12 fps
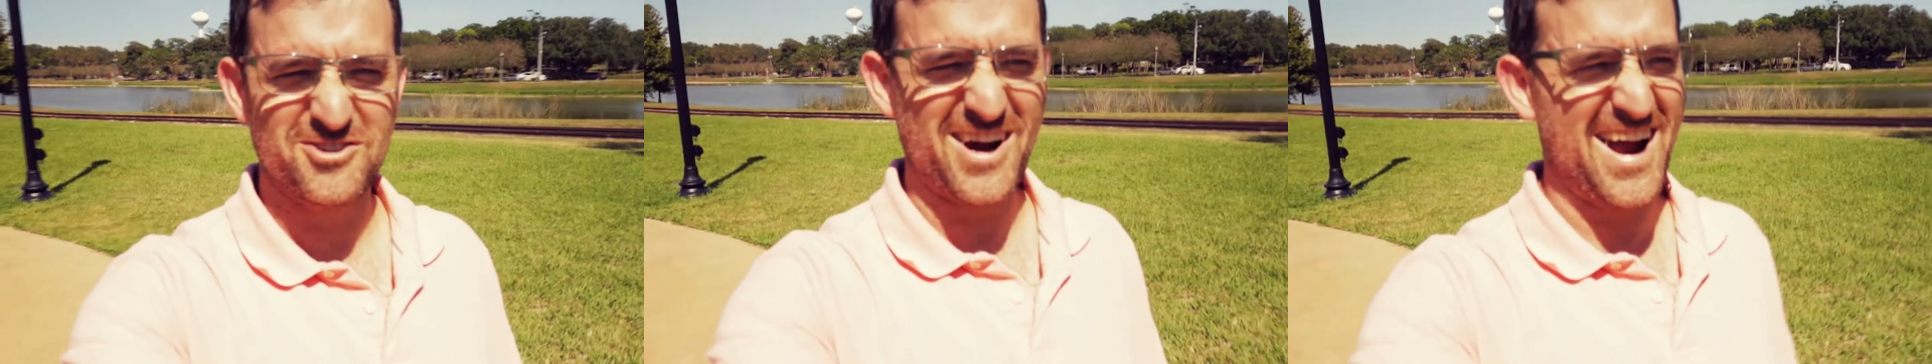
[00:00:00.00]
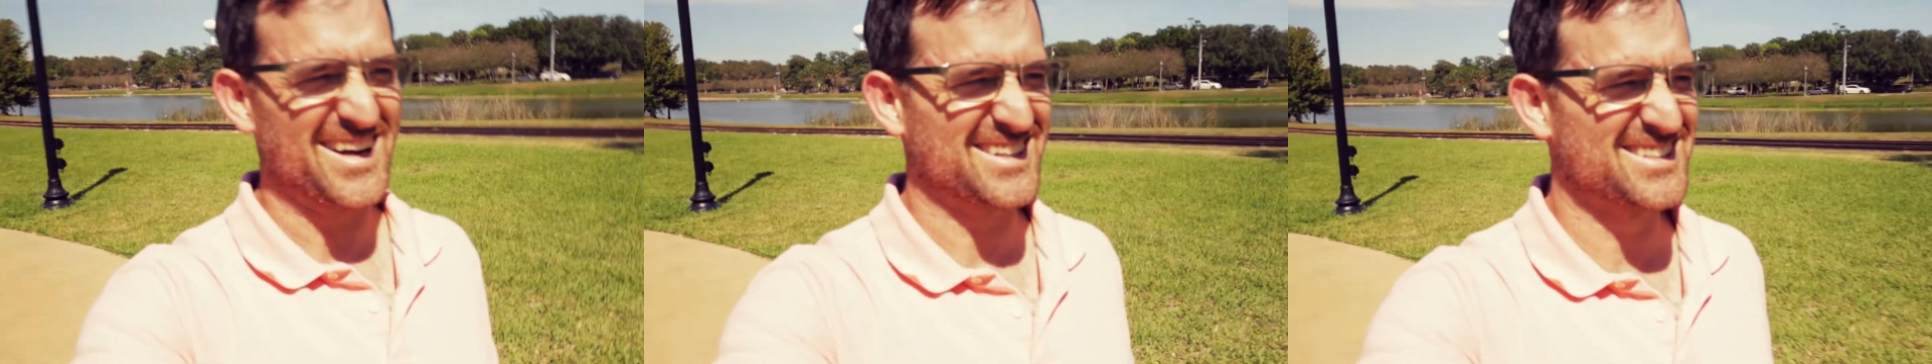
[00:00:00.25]

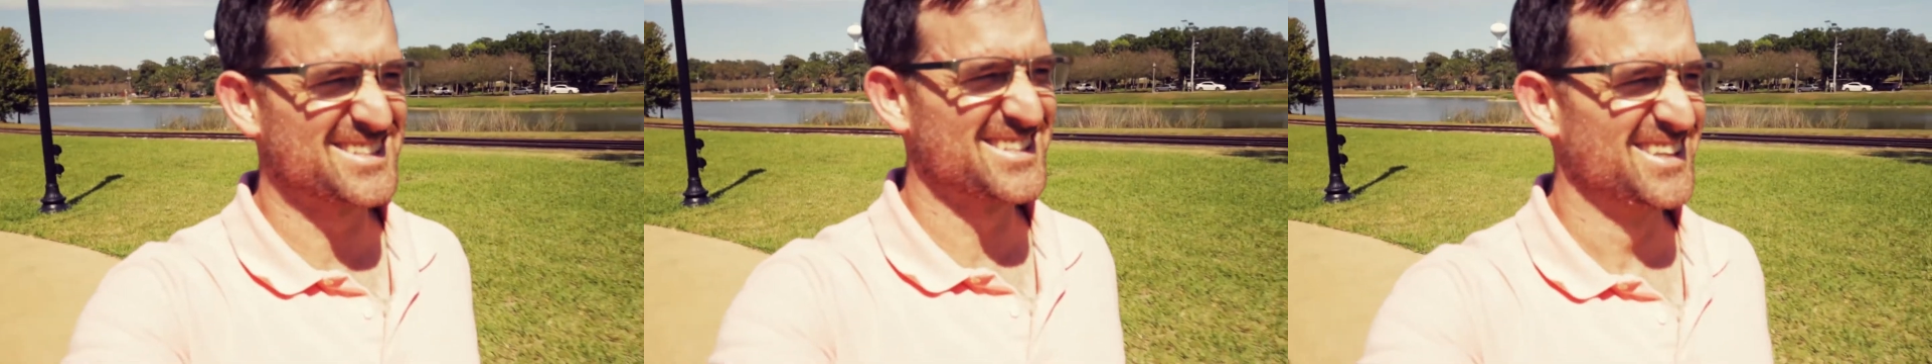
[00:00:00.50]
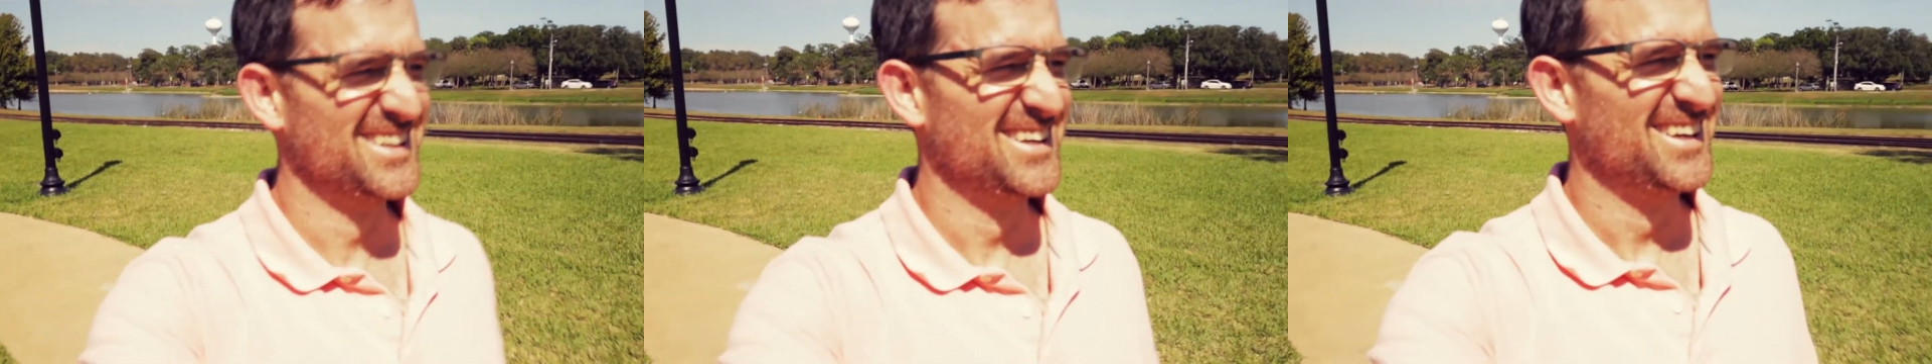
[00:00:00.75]

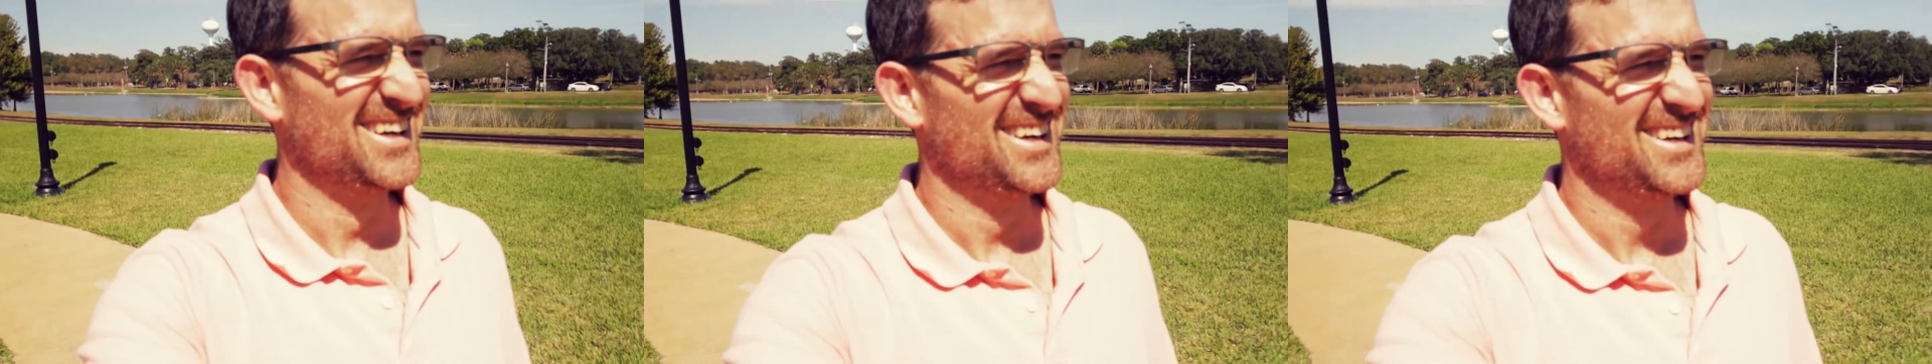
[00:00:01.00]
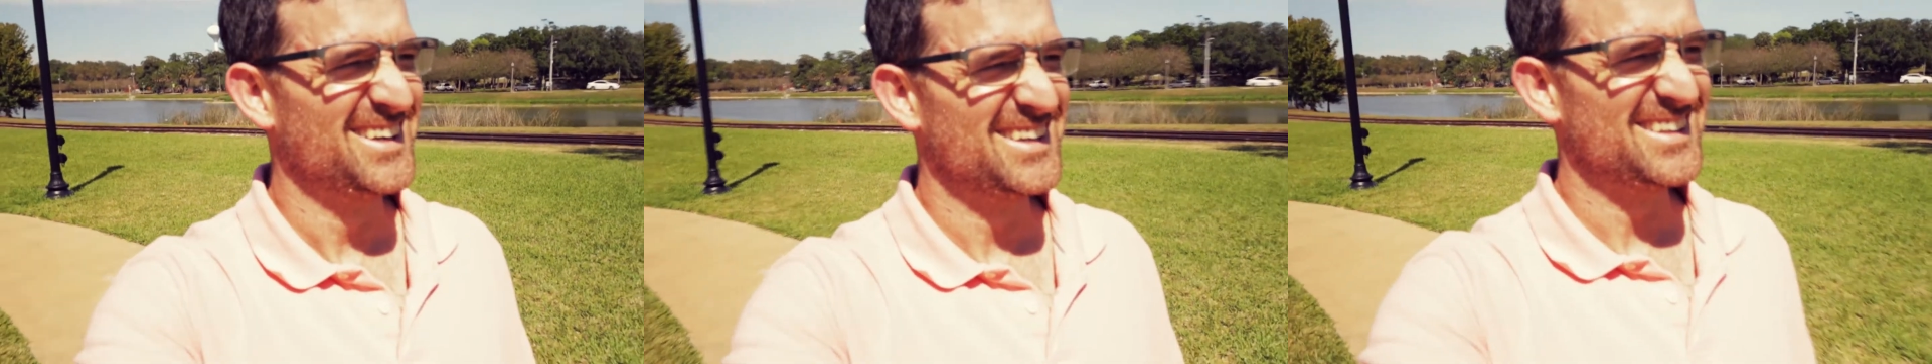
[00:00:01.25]
tracks.
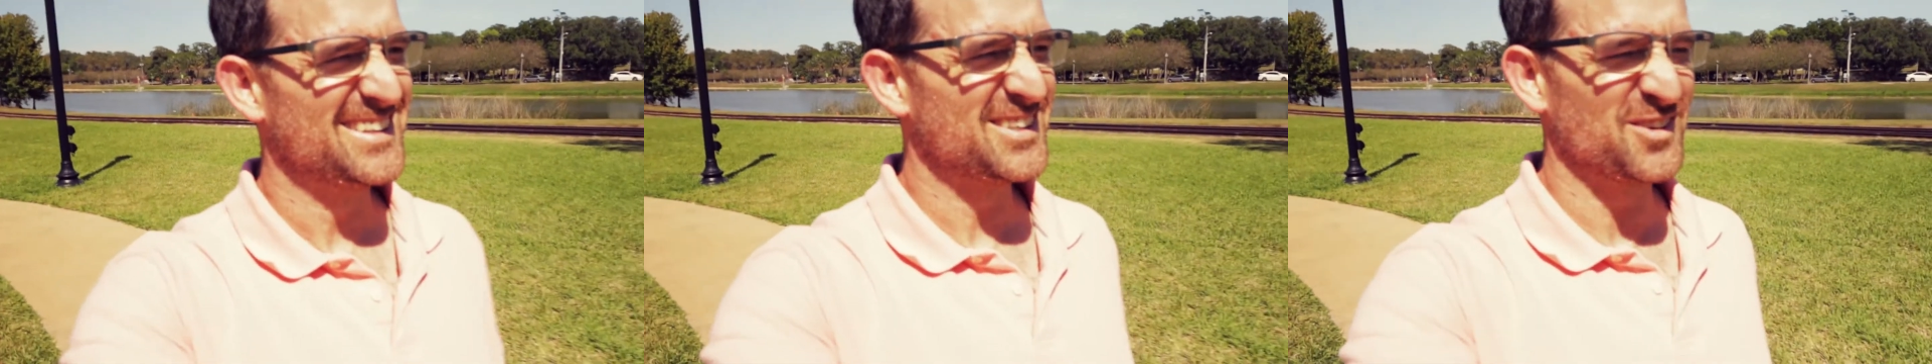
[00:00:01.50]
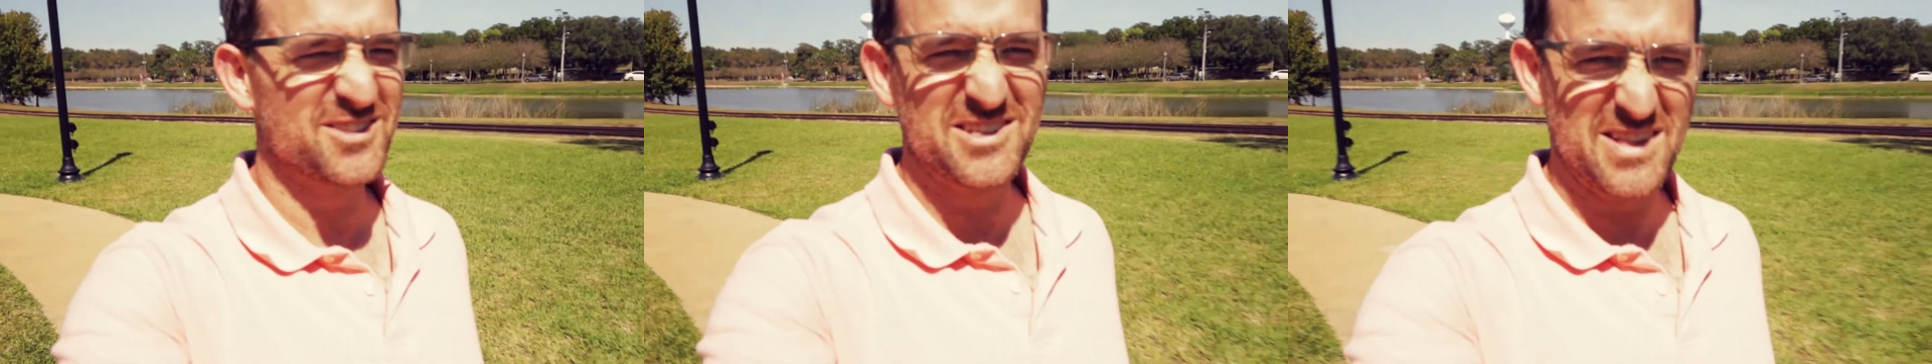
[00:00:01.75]

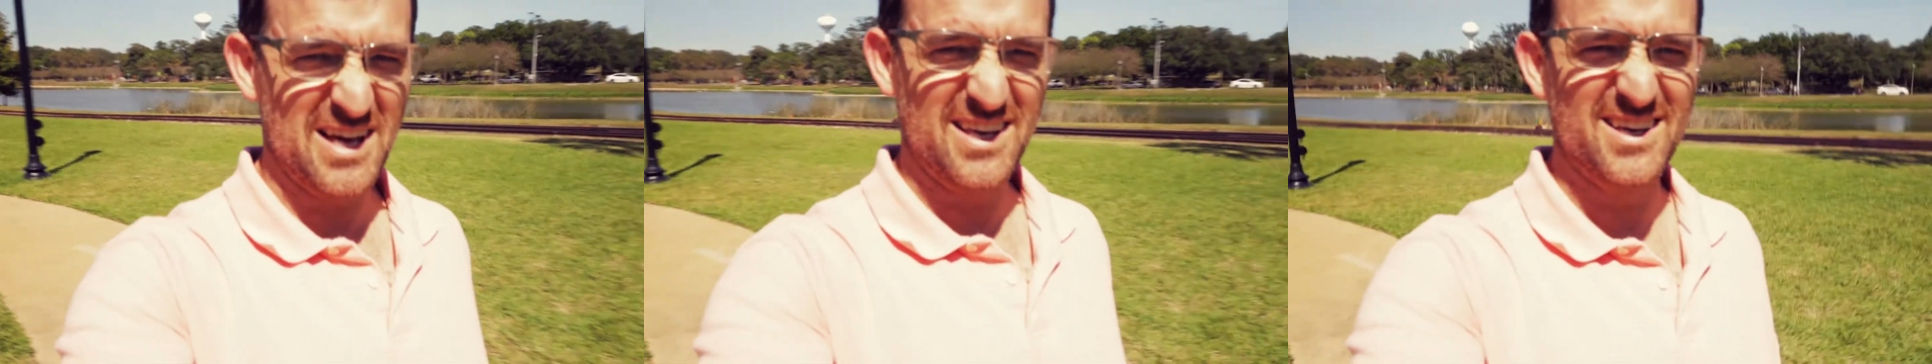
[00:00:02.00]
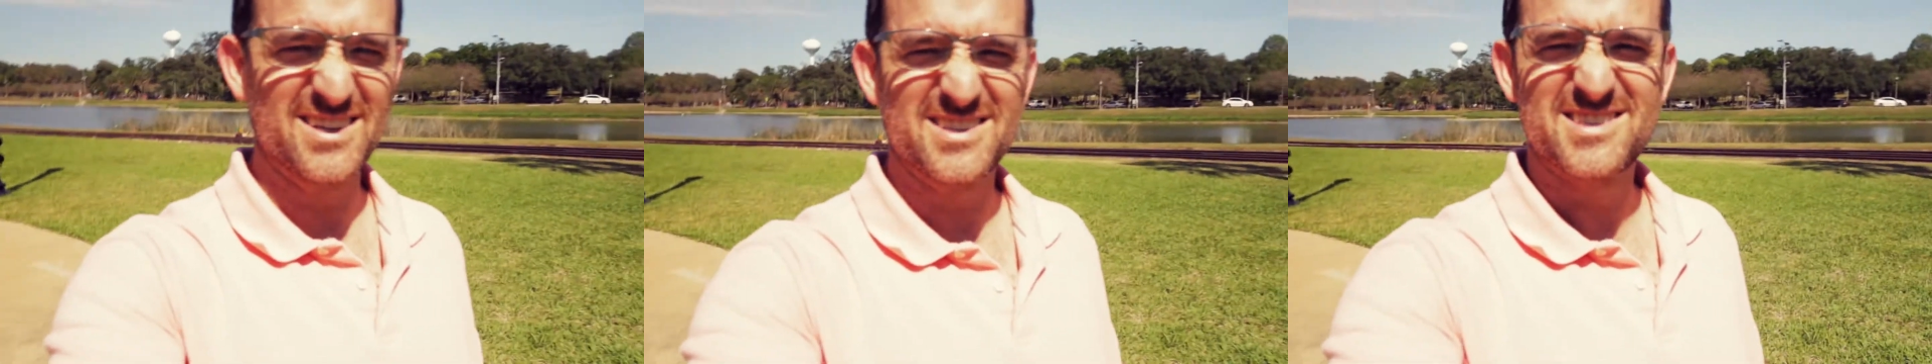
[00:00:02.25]
Don't do that,
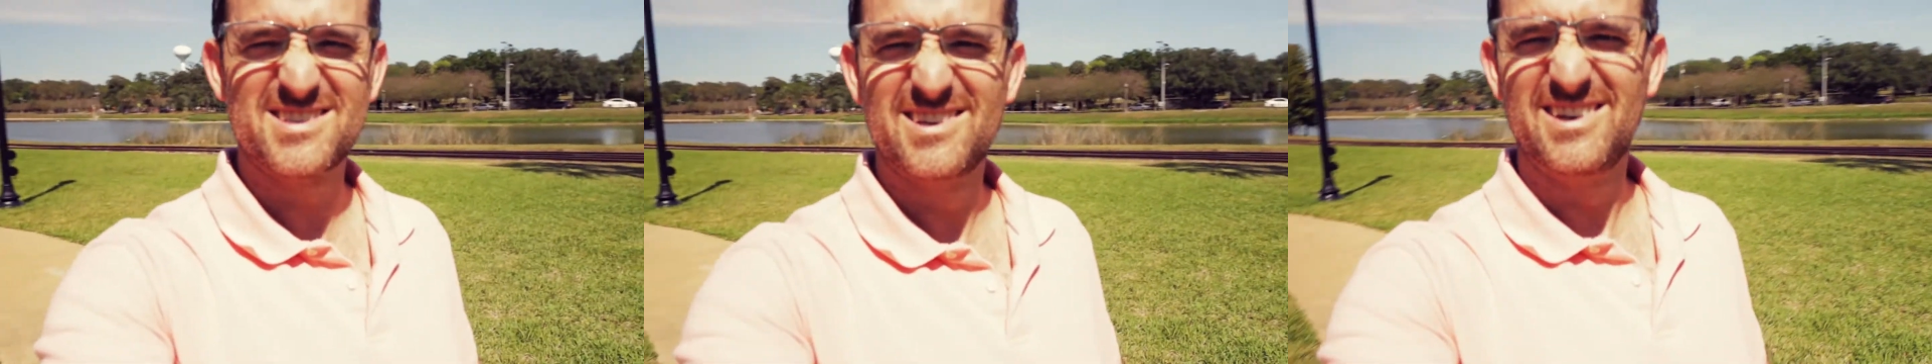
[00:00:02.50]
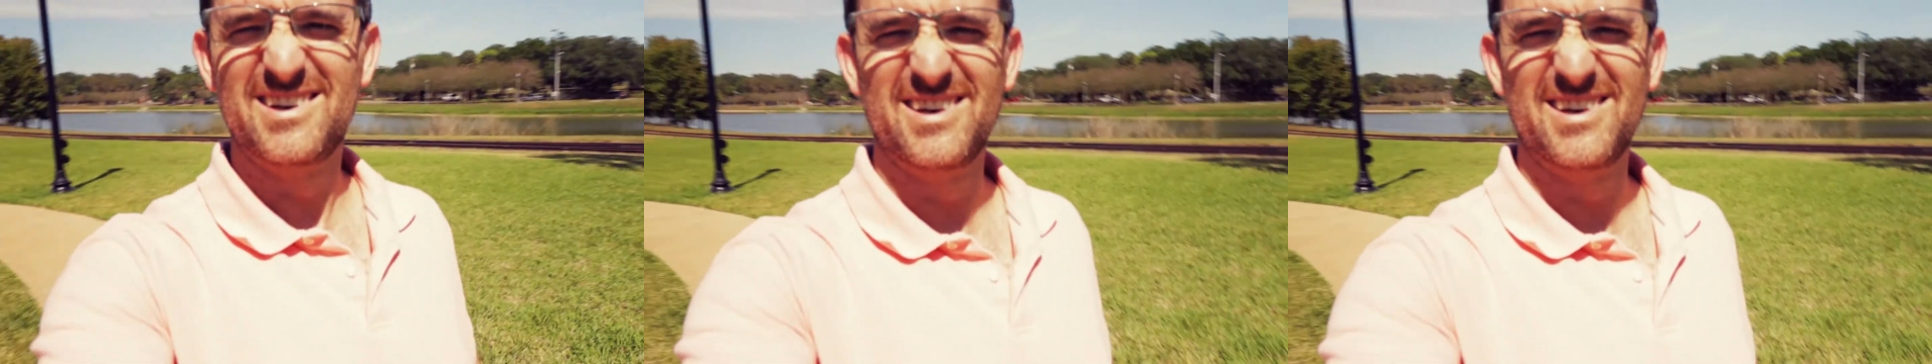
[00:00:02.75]
kids.